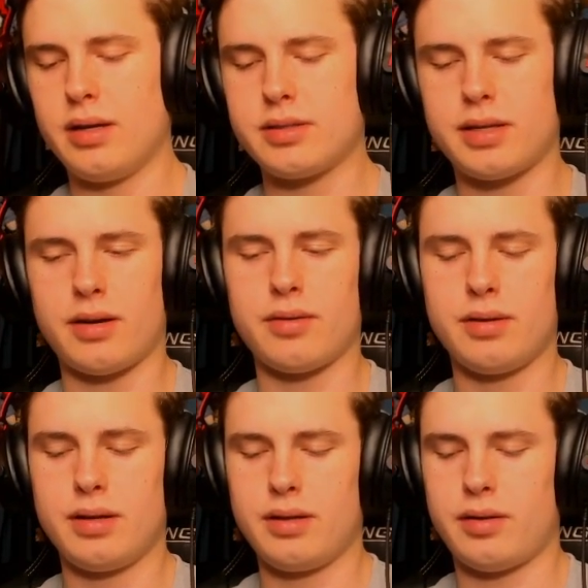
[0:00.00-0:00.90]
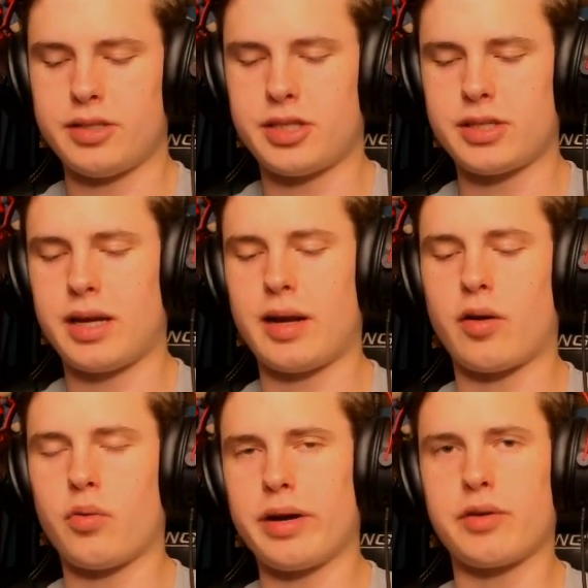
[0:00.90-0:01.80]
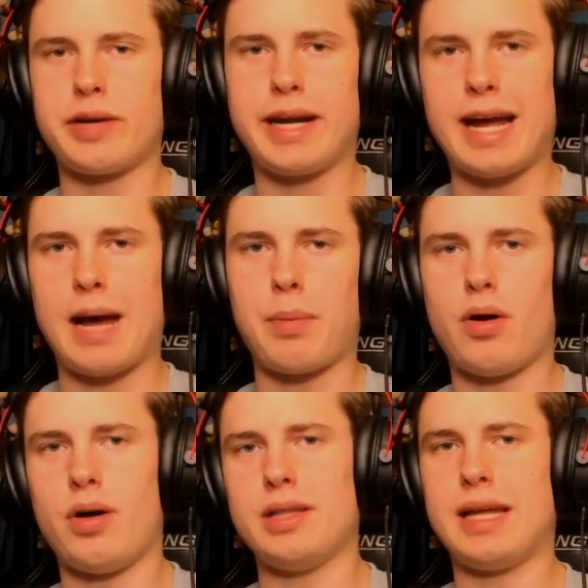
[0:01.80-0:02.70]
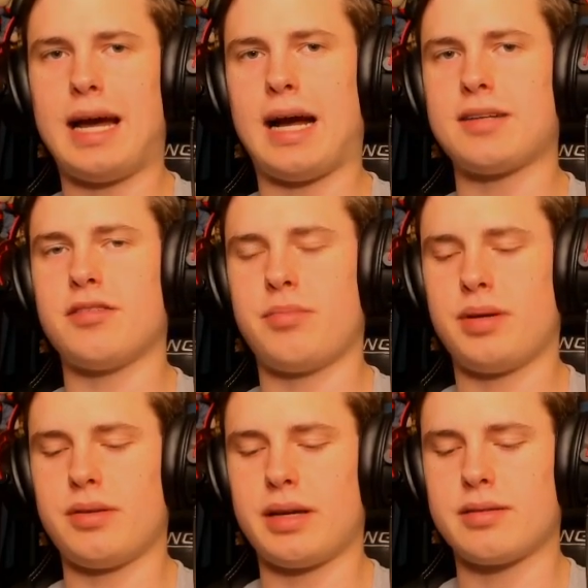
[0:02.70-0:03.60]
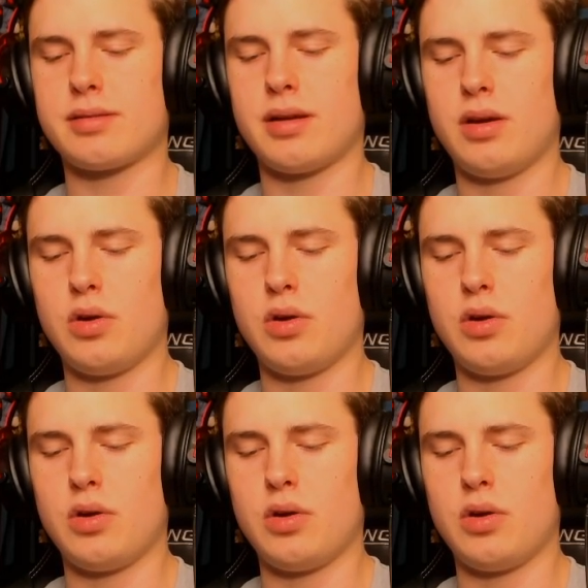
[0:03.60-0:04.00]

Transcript: So let's just get a quick recap on the active buildings.